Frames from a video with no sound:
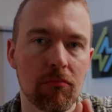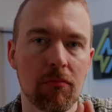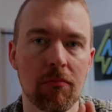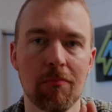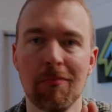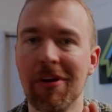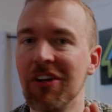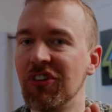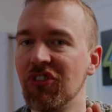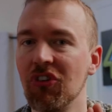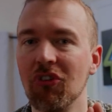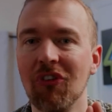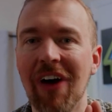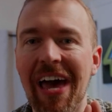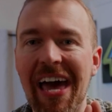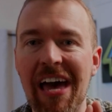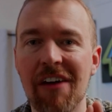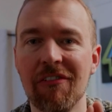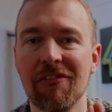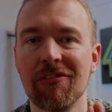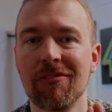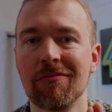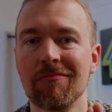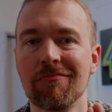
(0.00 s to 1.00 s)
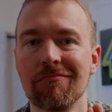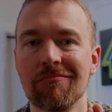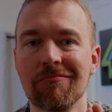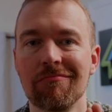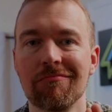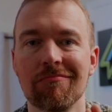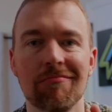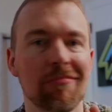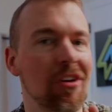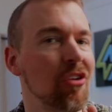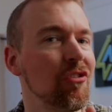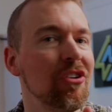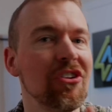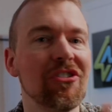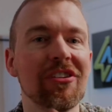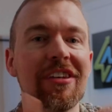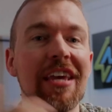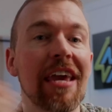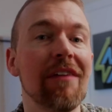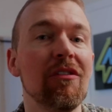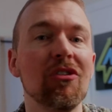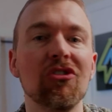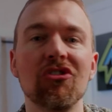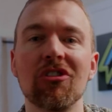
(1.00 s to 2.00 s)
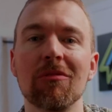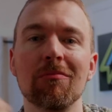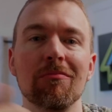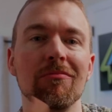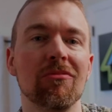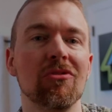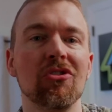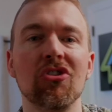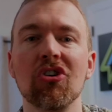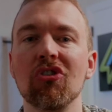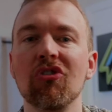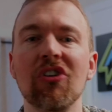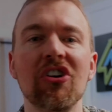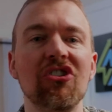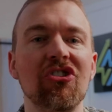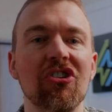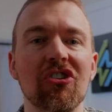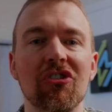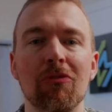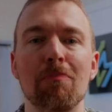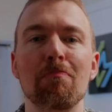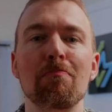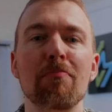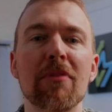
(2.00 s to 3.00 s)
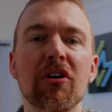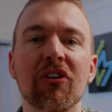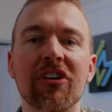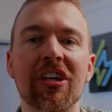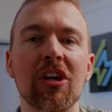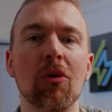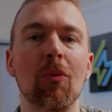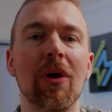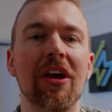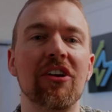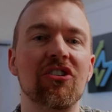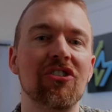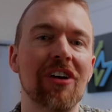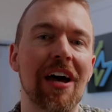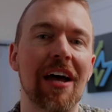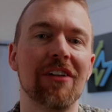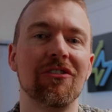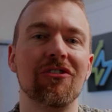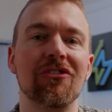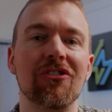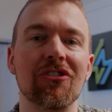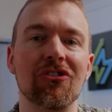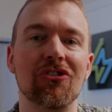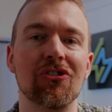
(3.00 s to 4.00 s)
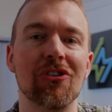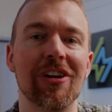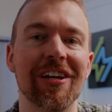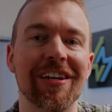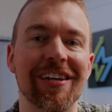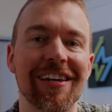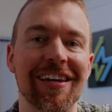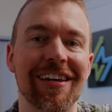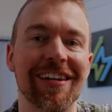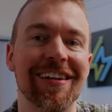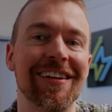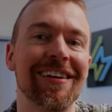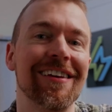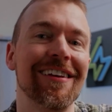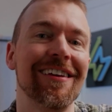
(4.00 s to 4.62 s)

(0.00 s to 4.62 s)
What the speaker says: made you laugh, or at least gave you some delicious Milky Way shots to drink in.